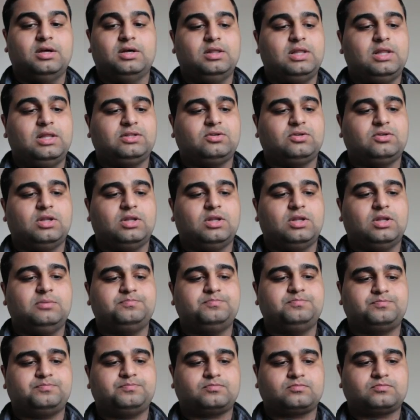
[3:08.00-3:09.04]
Golem.
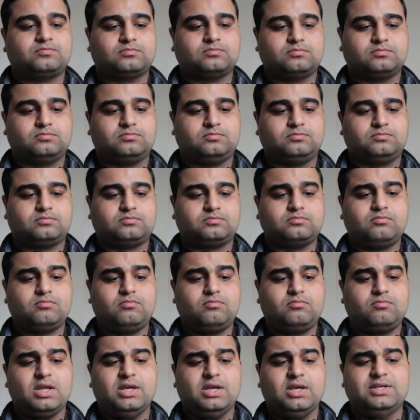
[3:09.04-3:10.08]

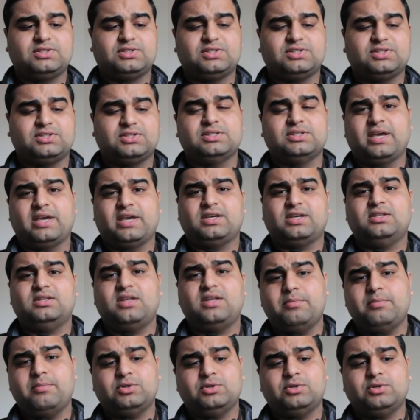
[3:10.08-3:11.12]
He's a tanky
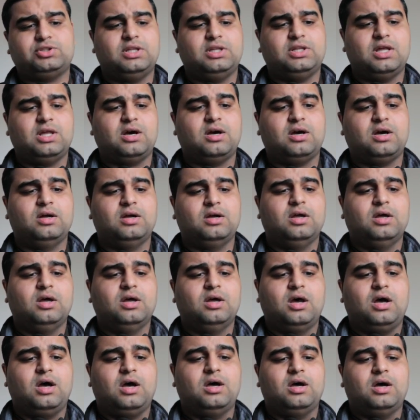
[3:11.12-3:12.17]
damage dealer.
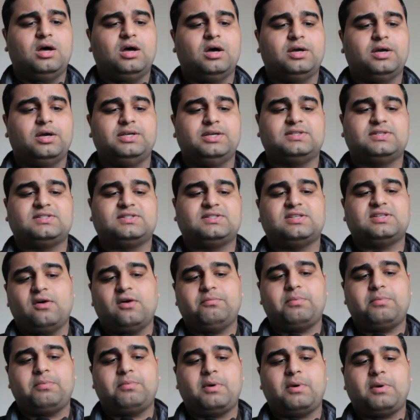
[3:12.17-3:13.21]
He's
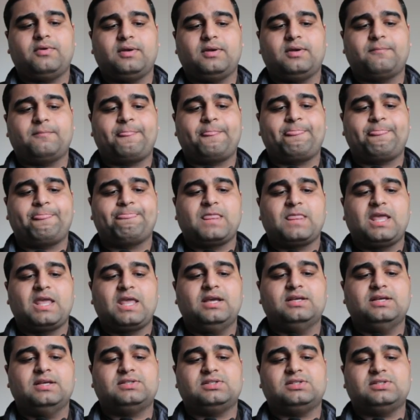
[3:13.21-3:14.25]
self-buffing.
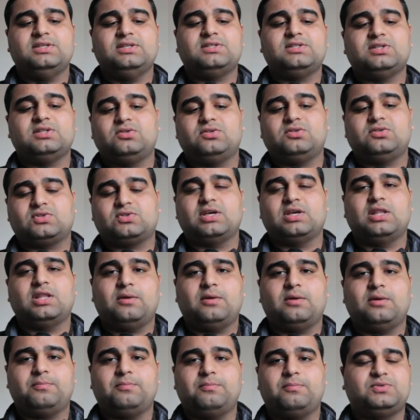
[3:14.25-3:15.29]
He's easy to skill up
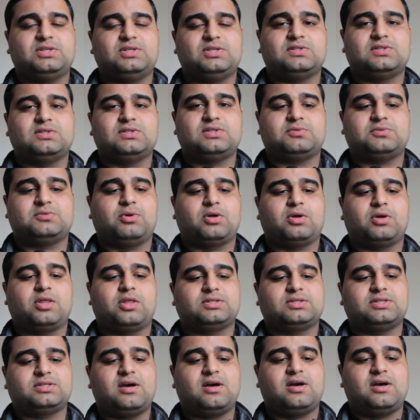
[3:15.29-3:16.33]
since his brothers
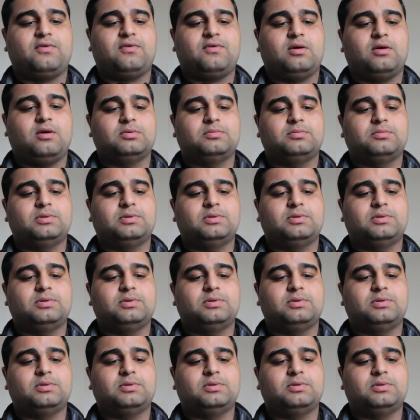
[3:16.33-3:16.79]
are farmable.